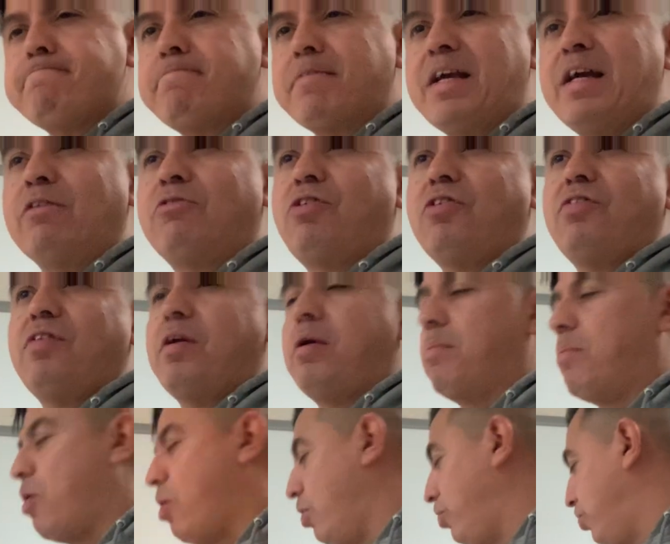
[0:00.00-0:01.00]
interested in
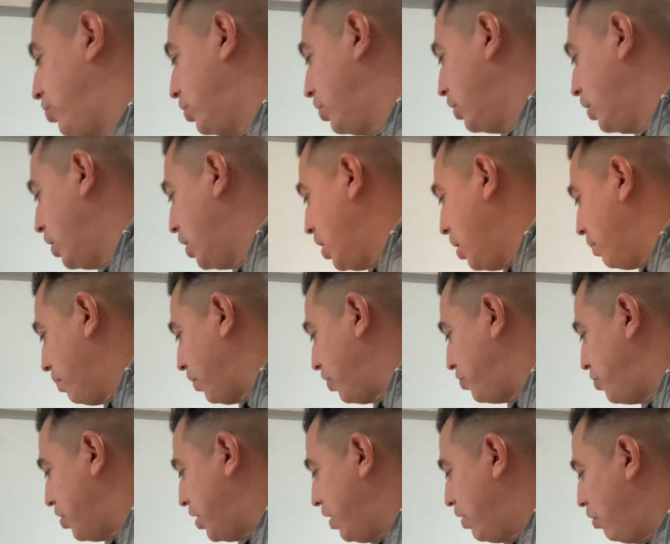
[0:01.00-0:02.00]
Mars. Plus,
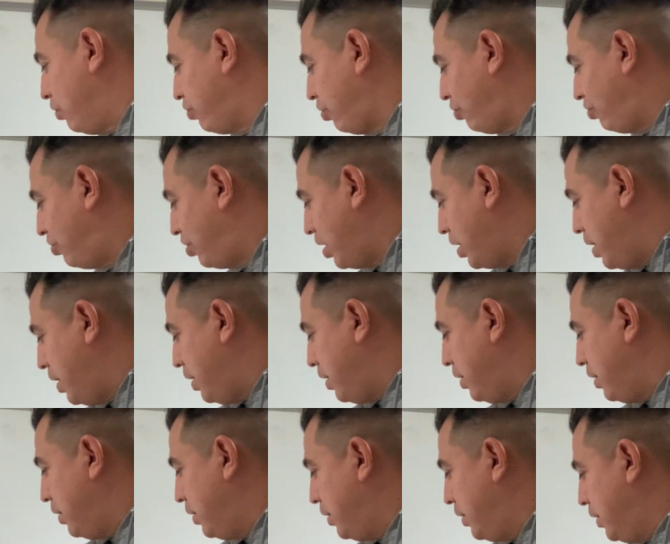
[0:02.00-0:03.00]
you can also see
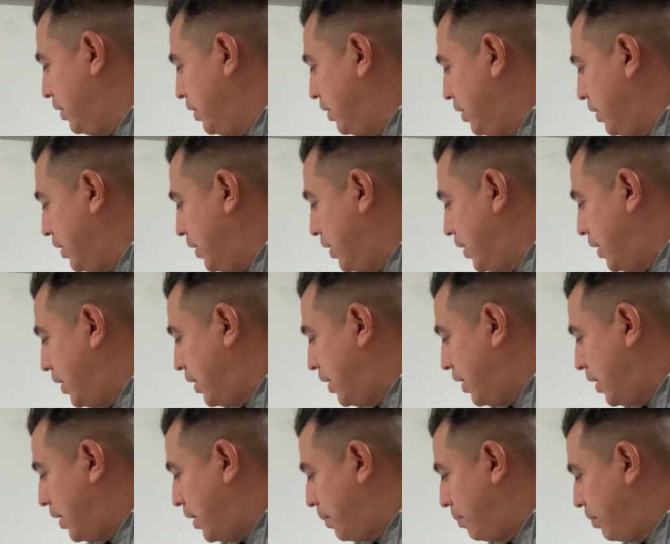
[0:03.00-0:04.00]

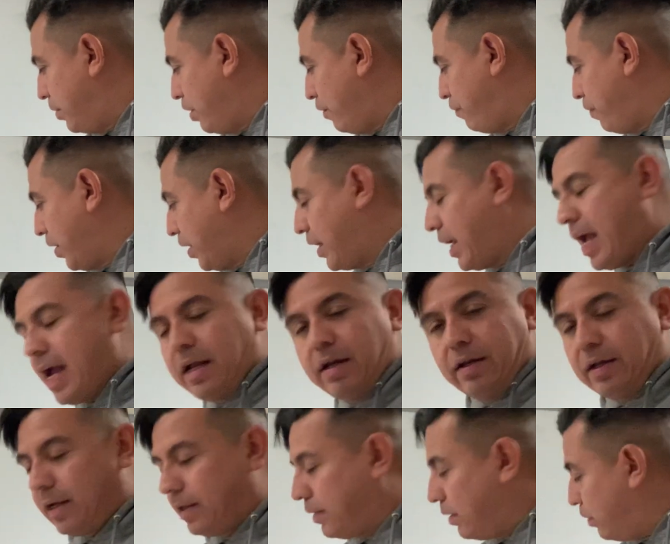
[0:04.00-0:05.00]
different
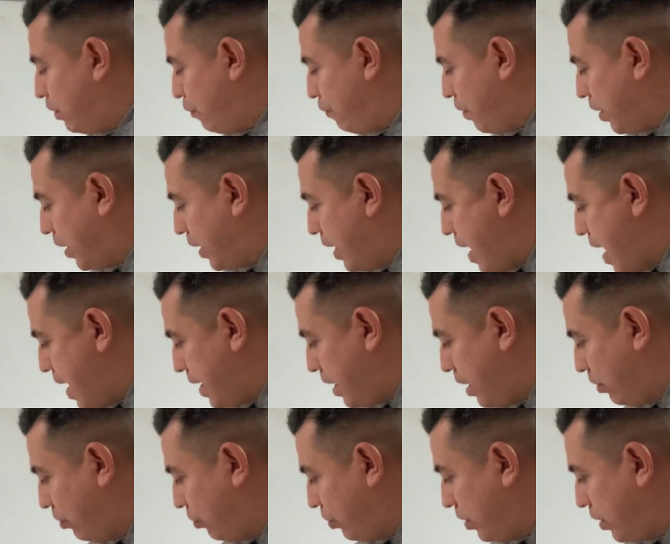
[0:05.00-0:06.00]

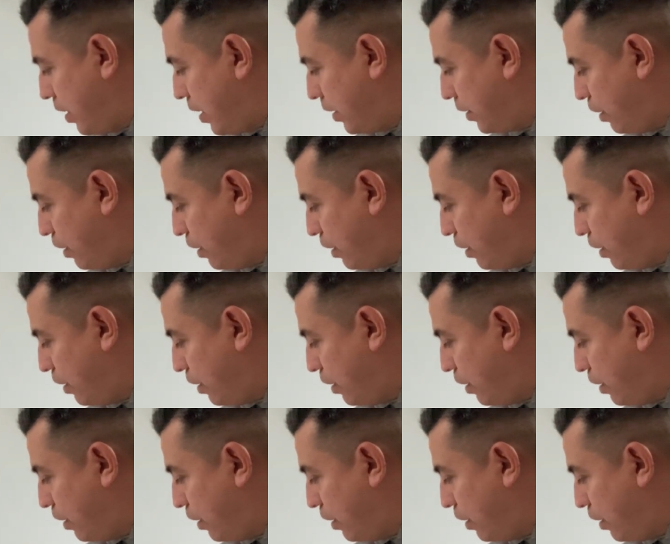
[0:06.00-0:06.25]
canyons and